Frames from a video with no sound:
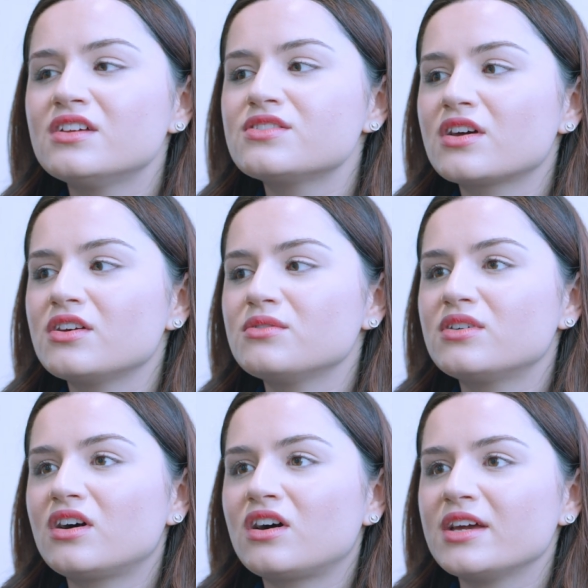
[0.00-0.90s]
So
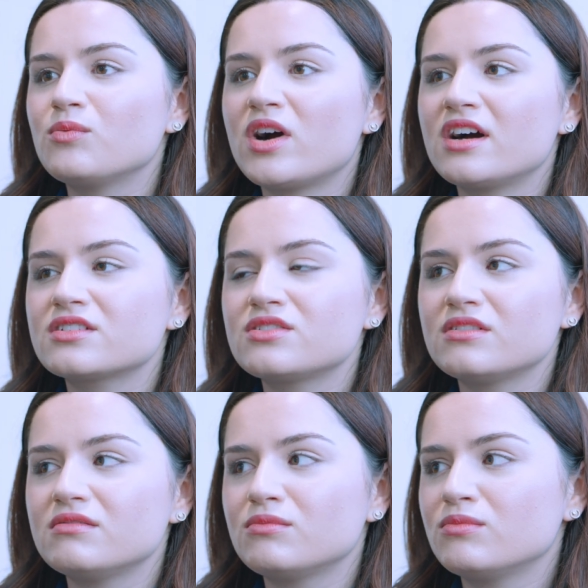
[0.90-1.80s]
I worked
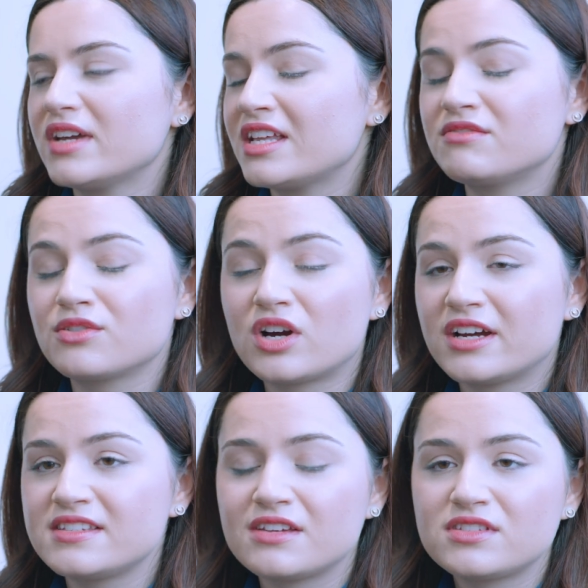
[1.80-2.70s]
in a
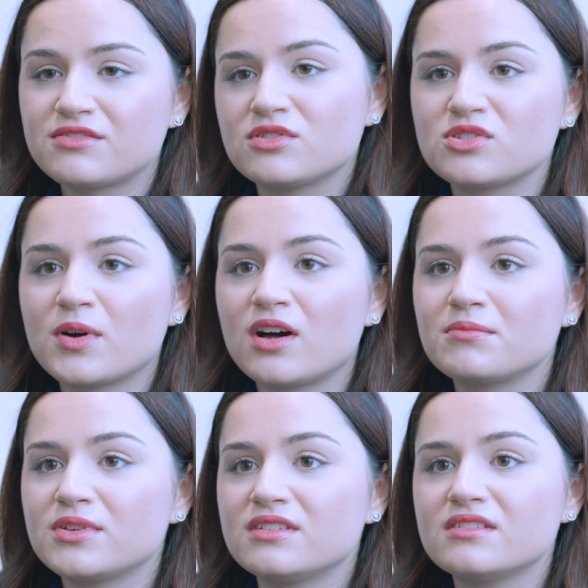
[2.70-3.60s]
variety of different
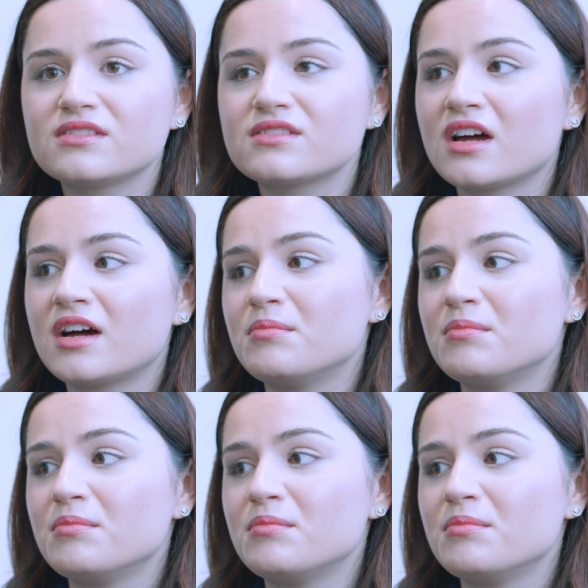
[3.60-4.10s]
departments,